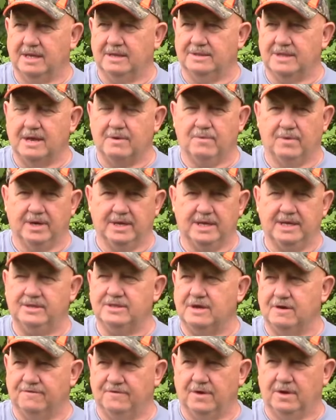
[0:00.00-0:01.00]
They want to eat.
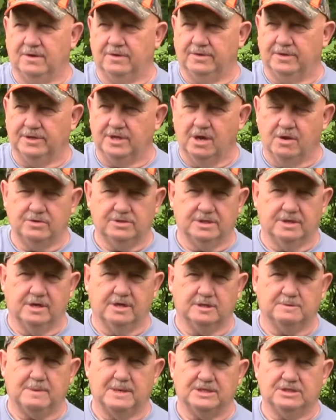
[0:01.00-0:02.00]
They'll follow the does in there,
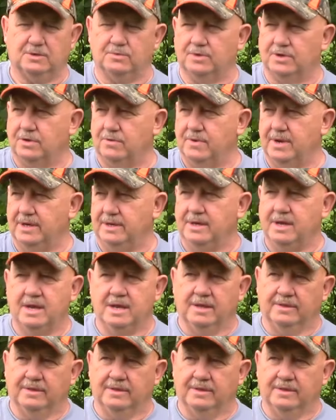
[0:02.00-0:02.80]
especially when they're rutting.